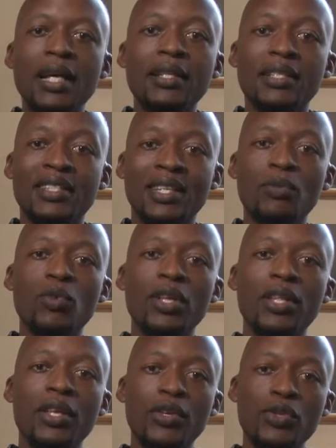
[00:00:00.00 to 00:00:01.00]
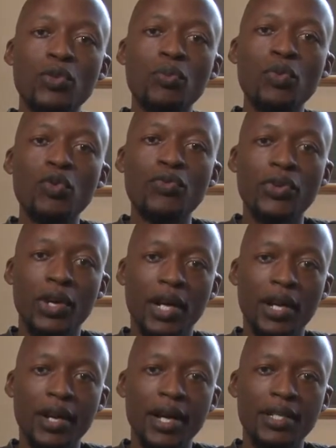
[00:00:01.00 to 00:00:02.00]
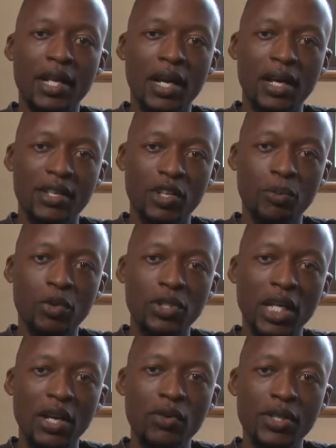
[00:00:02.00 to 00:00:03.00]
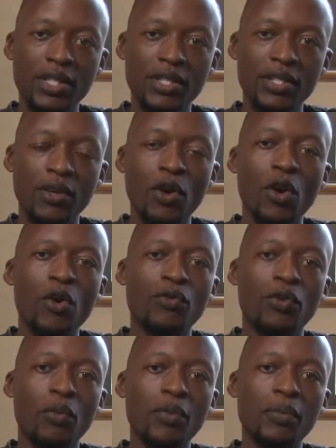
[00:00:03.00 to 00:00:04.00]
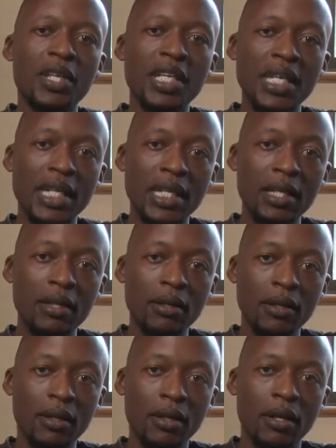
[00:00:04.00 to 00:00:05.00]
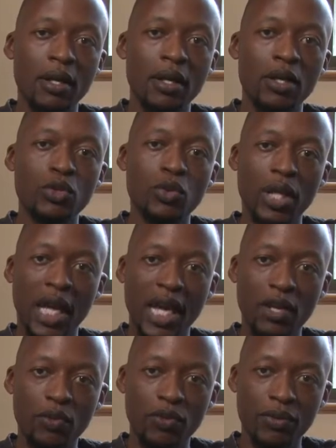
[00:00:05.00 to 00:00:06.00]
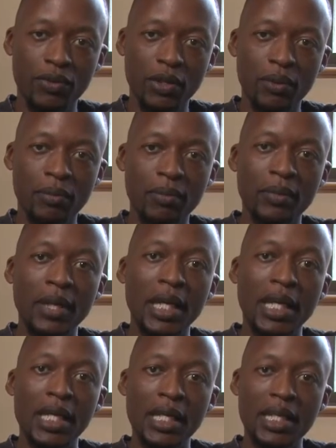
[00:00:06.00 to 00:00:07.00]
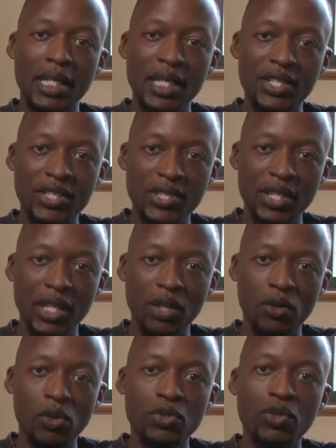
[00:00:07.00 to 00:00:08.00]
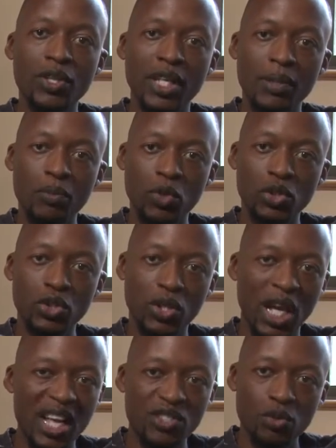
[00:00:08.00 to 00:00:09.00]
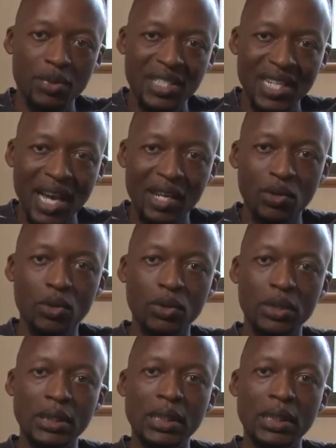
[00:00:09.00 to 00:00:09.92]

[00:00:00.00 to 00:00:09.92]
the same way you move your character, your protagonist, from the beginning to the end of the film, in each scene also the emotion has to be tagged on.